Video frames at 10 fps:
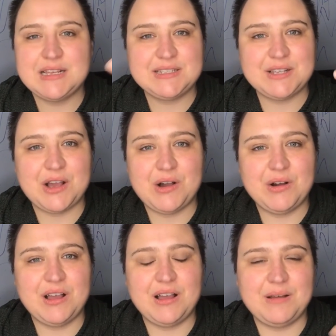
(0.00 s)

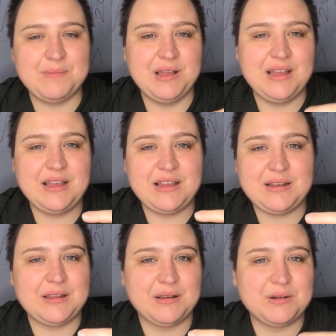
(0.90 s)
so
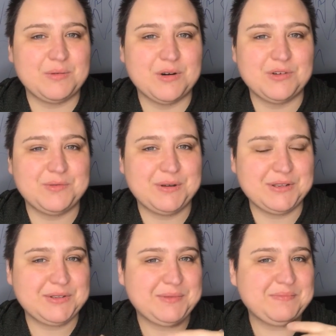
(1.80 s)
the quote
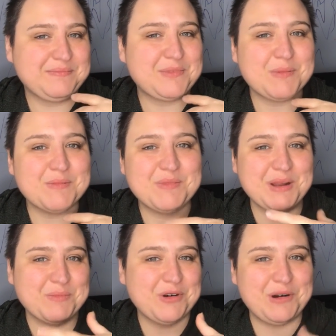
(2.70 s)
was
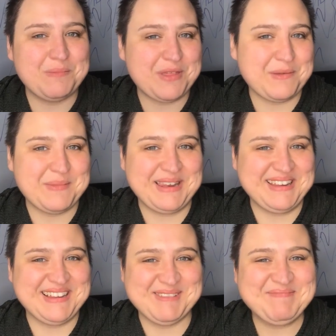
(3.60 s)
probably more
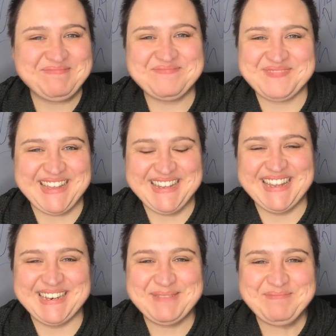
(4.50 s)
mathematical than that.